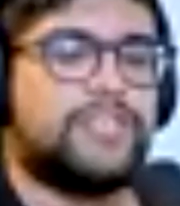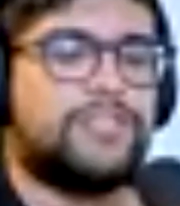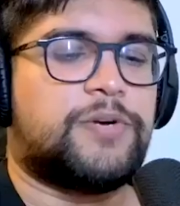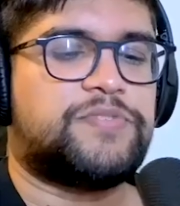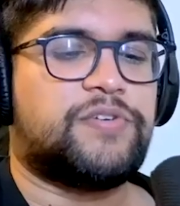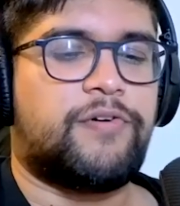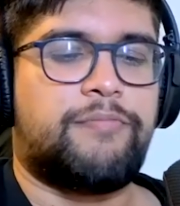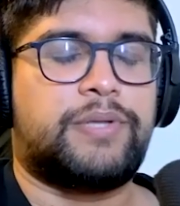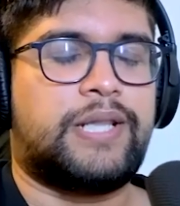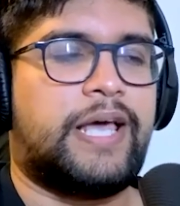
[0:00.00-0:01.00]
in terms of a
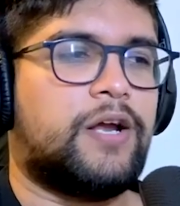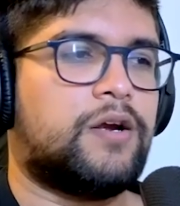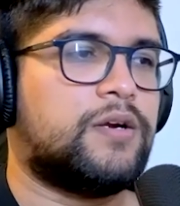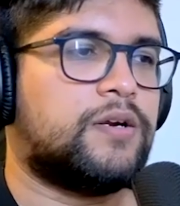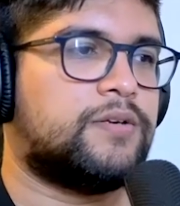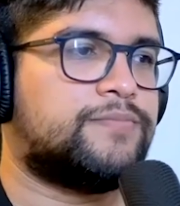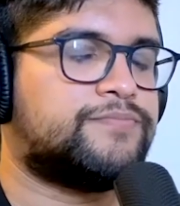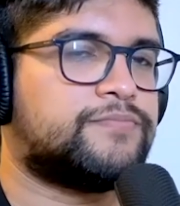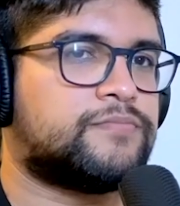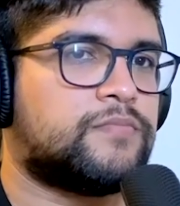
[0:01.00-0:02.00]
player,
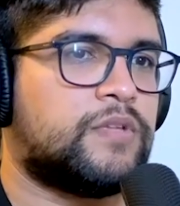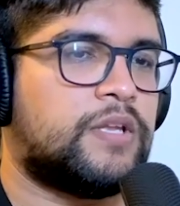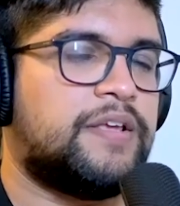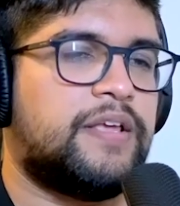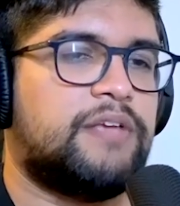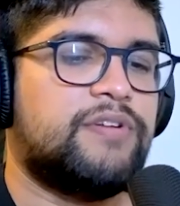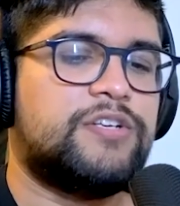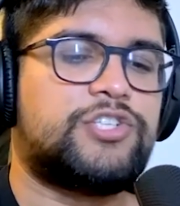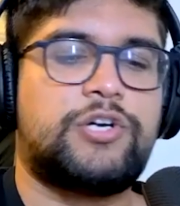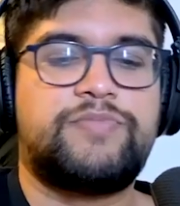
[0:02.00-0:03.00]
even
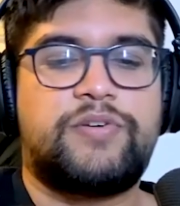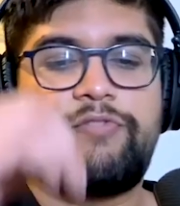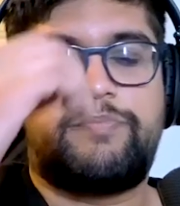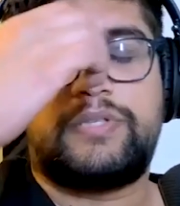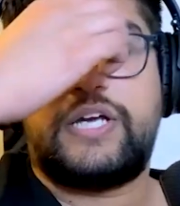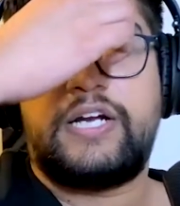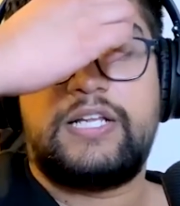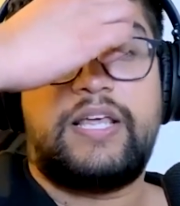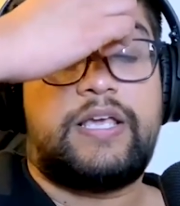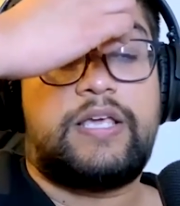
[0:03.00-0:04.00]
in terms of a player,
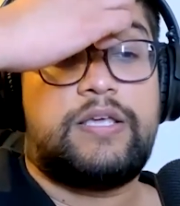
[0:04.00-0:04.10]
like